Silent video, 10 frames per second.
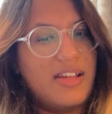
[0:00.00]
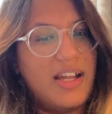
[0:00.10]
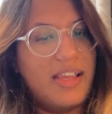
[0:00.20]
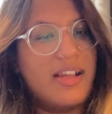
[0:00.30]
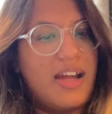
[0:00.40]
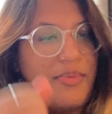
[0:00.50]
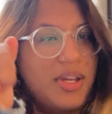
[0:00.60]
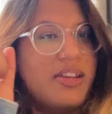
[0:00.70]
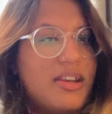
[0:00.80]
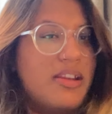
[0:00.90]
i can't
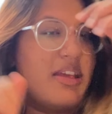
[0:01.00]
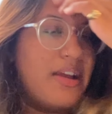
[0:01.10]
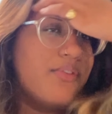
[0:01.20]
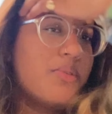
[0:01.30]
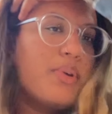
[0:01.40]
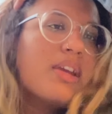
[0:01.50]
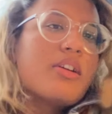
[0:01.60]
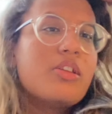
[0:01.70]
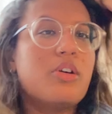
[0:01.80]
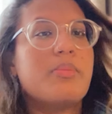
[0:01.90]
wait every
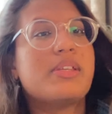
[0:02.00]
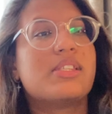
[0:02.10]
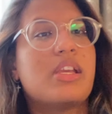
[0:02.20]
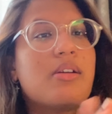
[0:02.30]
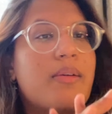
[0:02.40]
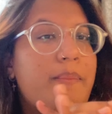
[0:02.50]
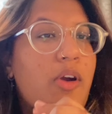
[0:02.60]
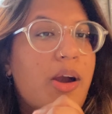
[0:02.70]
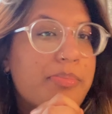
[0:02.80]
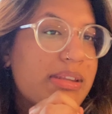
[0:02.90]
week you'll be seeing
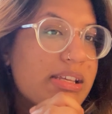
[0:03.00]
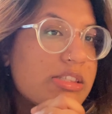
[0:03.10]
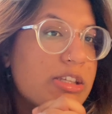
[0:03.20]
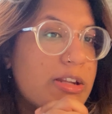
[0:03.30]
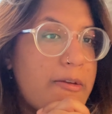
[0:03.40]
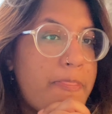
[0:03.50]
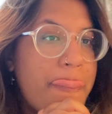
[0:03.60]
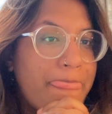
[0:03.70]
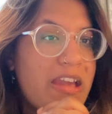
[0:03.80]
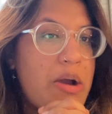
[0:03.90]
more updates and i'm
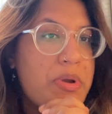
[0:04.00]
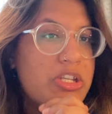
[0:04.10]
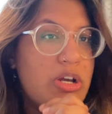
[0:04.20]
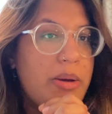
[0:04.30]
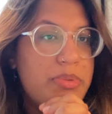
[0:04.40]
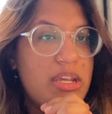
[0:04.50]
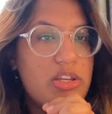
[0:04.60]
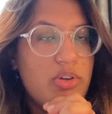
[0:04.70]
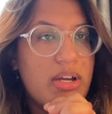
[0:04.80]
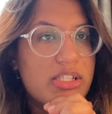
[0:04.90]
can't wait to update
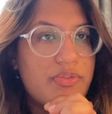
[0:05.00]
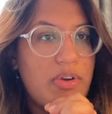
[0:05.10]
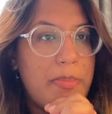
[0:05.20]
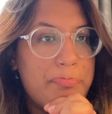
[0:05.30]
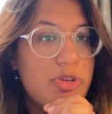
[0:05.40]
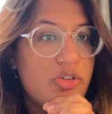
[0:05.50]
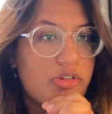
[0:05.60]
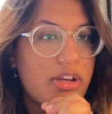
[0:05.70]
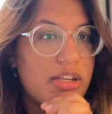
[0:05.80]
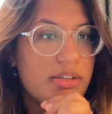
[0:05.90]
you guys from
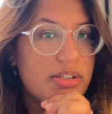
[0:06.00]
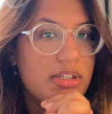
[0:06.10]
Ukraine.